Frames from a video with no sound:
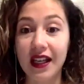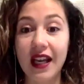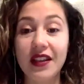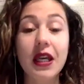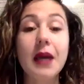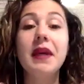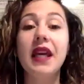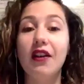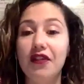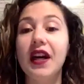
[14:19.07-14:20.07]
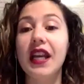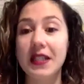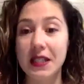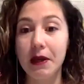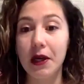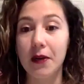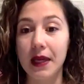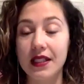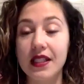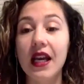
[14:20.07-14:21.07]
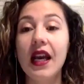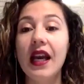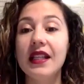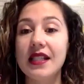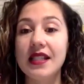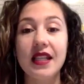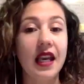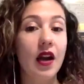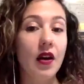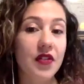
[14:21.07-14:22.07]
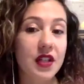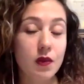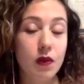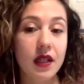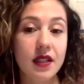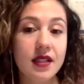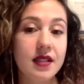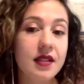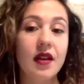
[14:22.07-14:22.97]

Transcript: It can be a fun experiment into seeing this works,